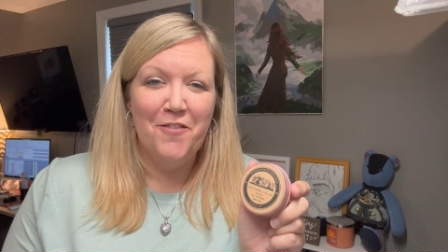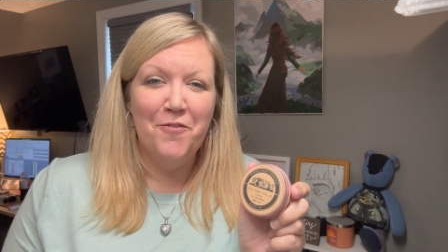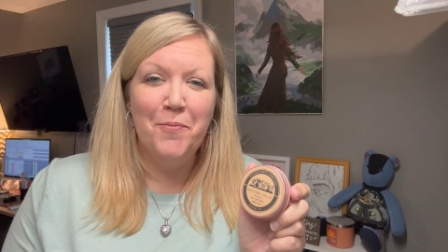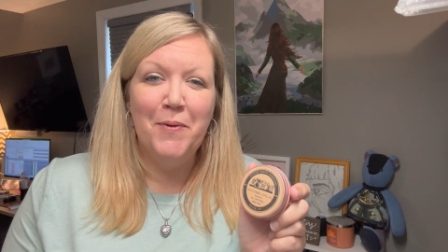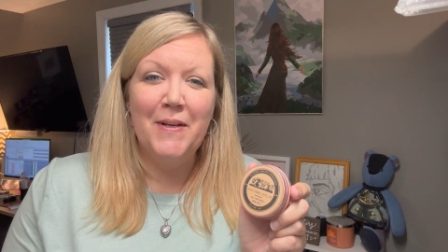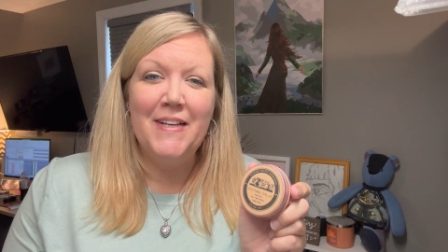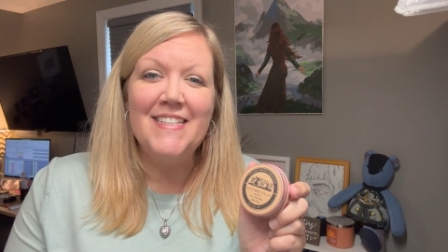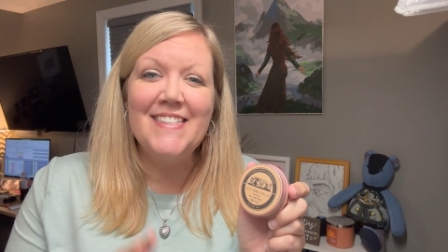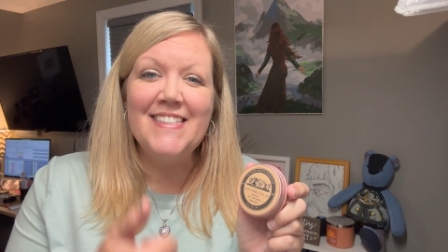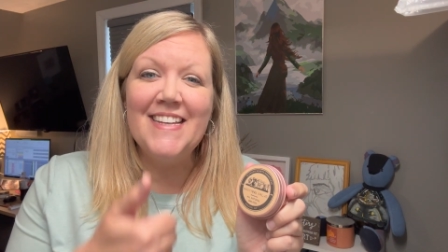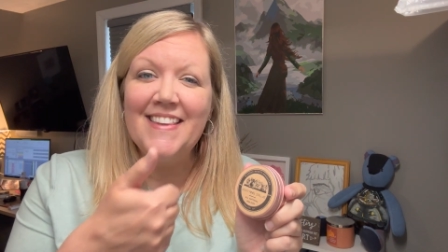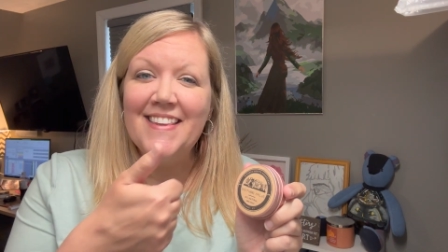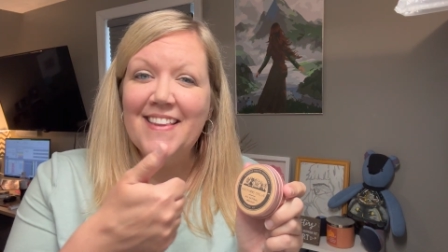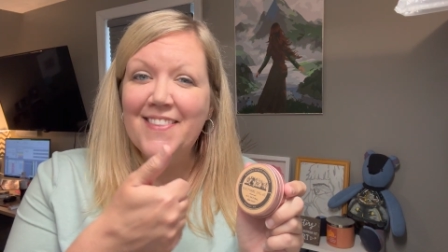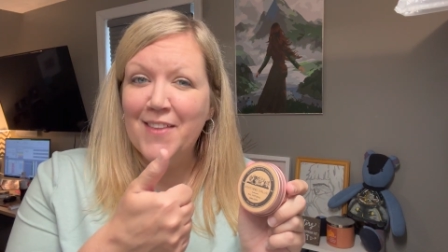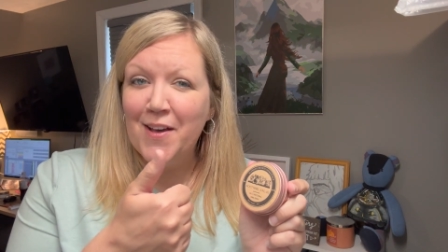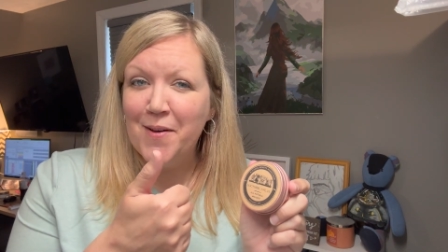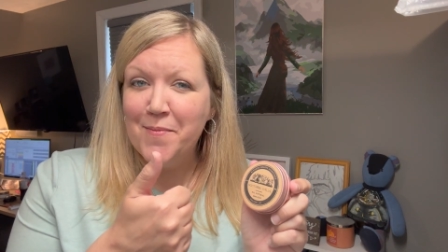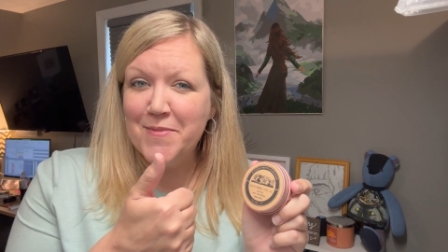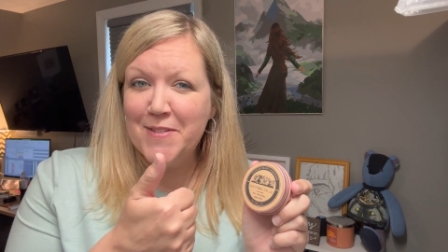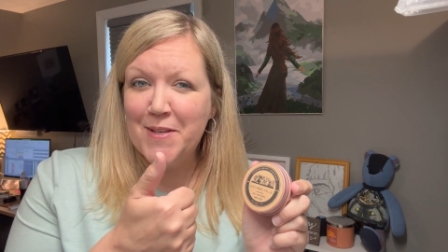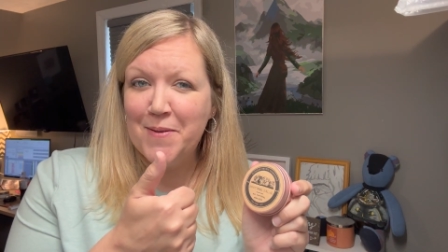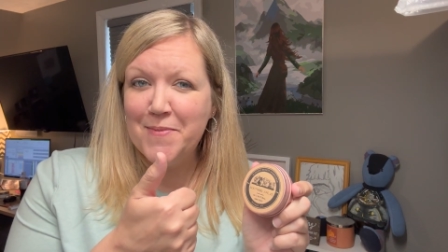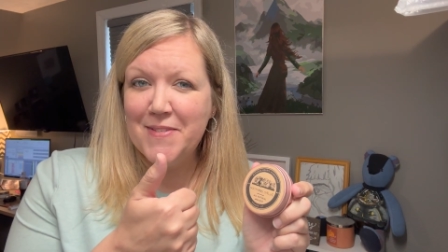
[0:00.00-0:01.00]
please hit the
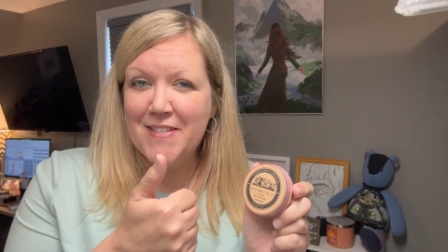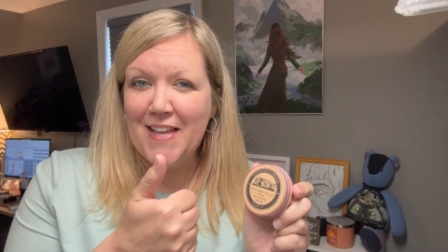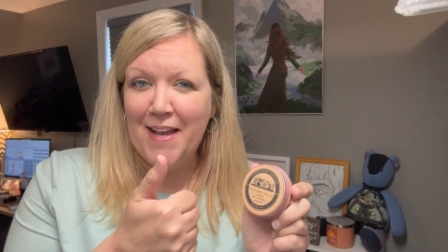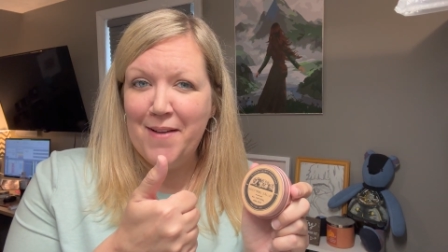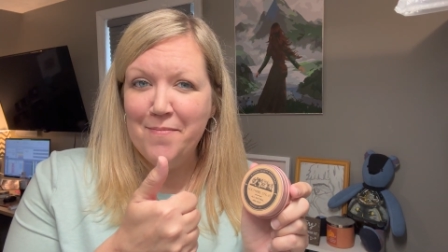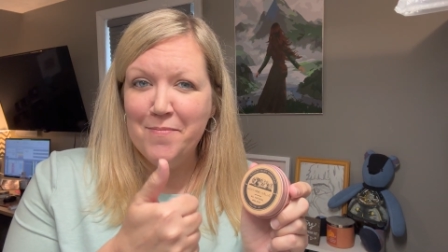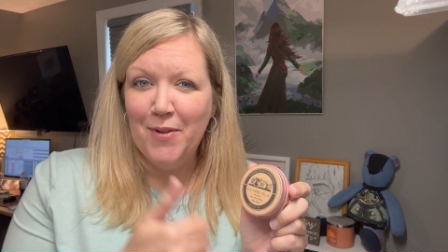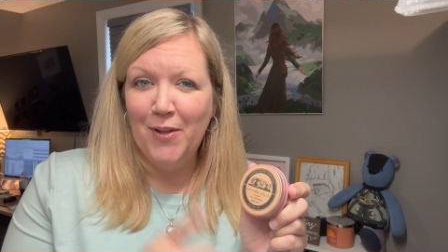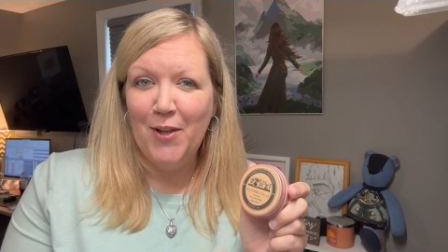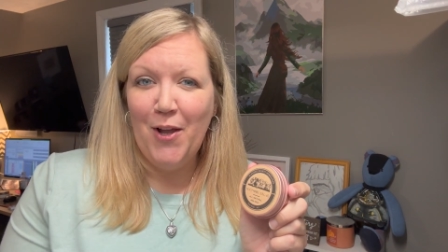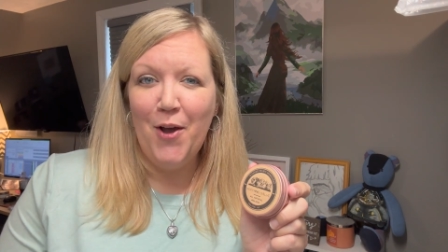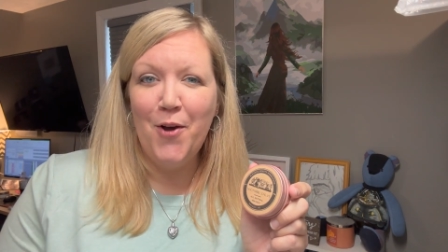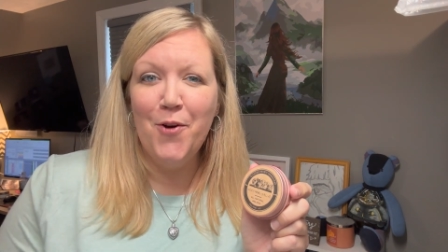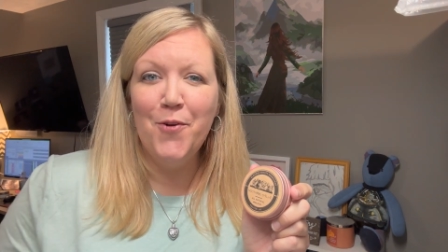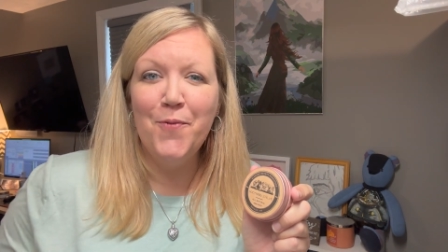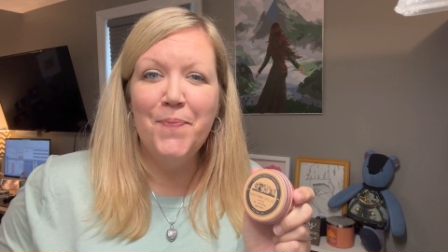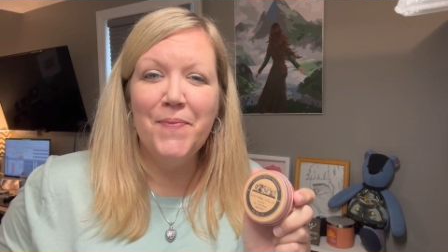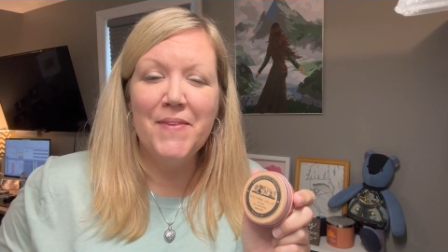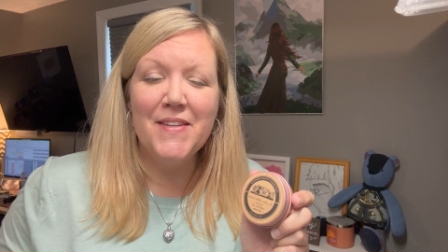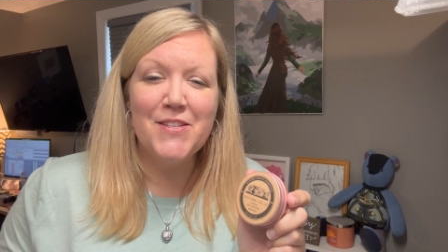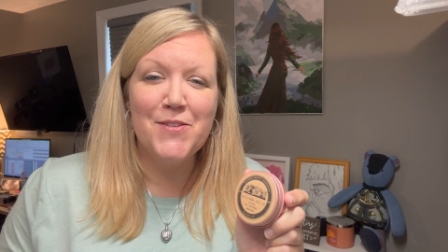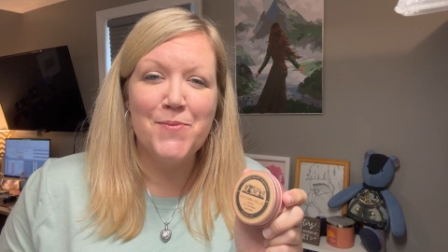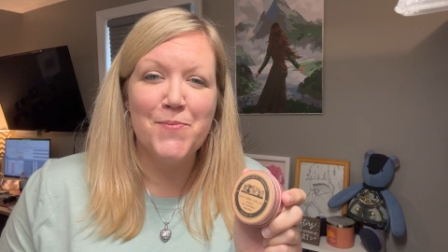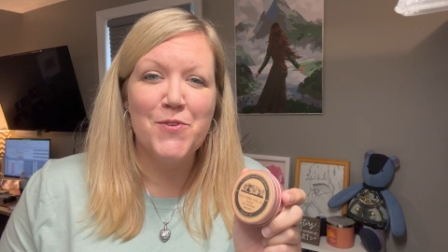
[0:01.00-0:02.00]
thumbs up sign below,
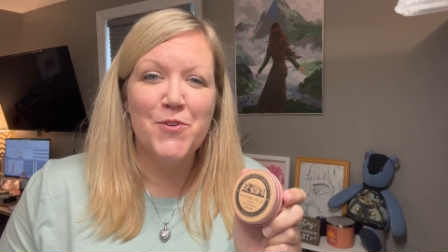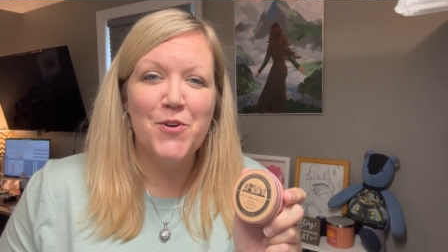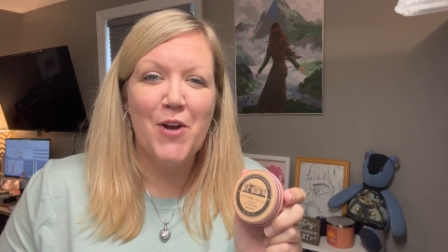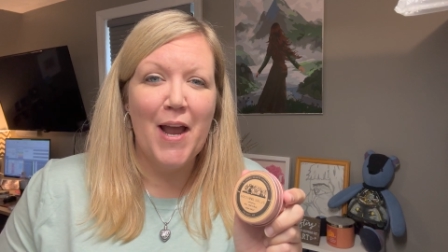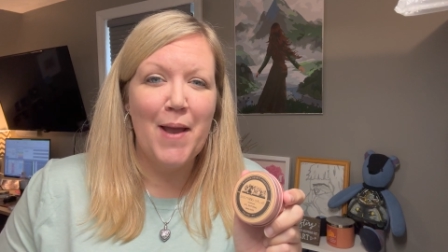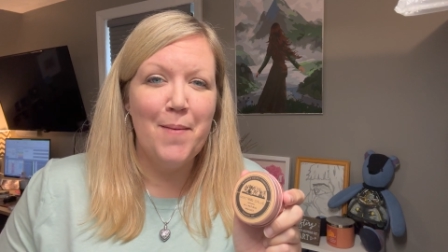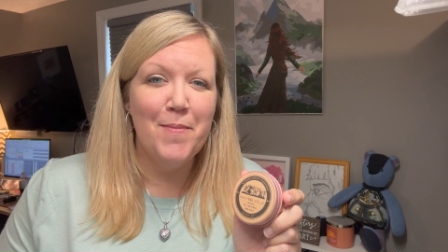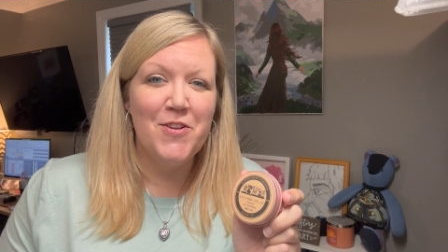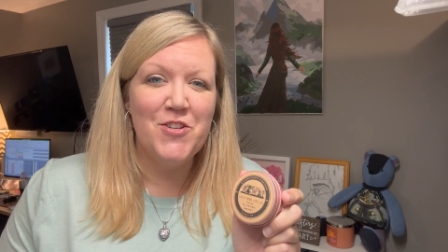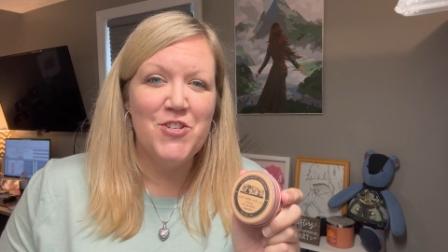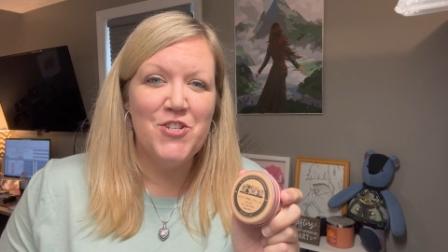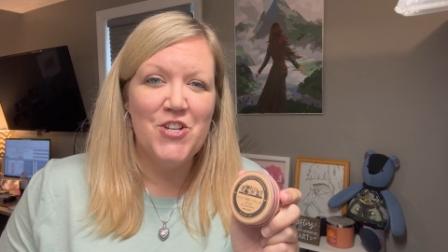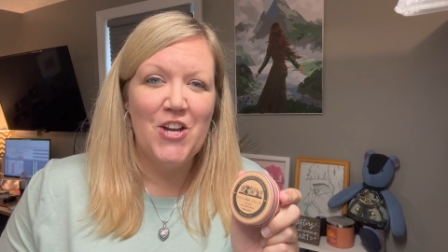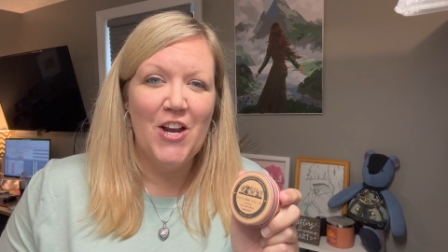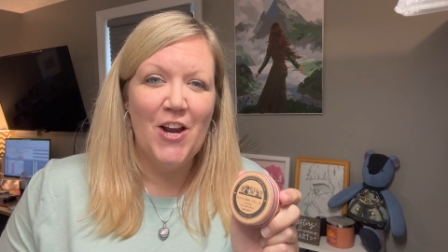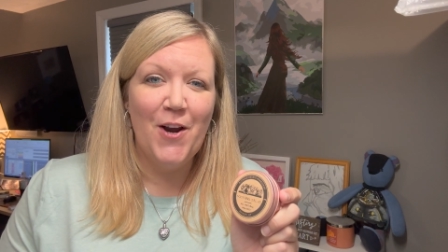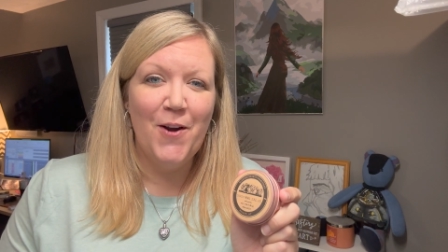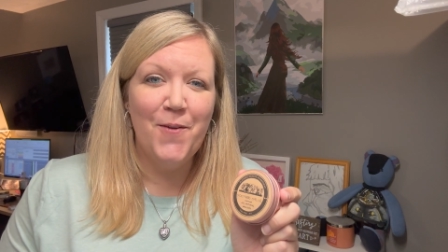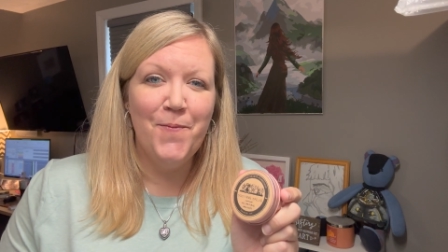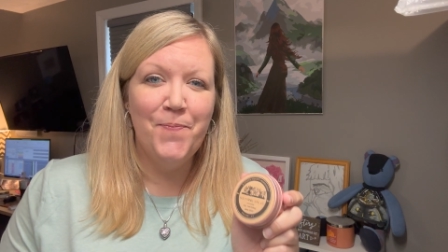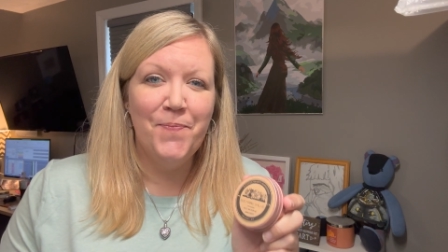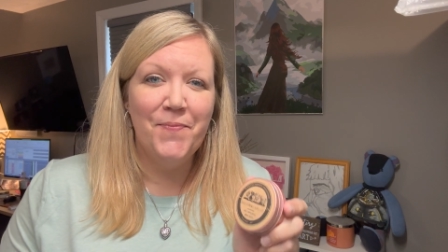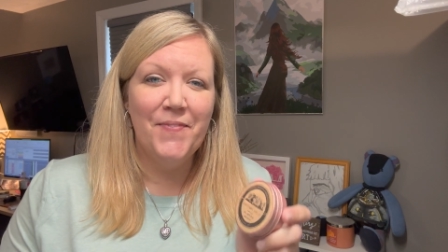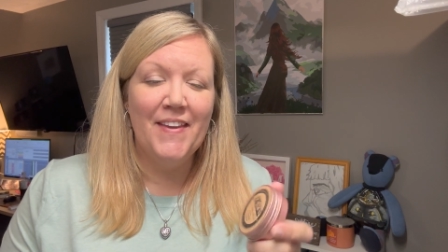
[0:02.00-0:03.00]
subscribe and share,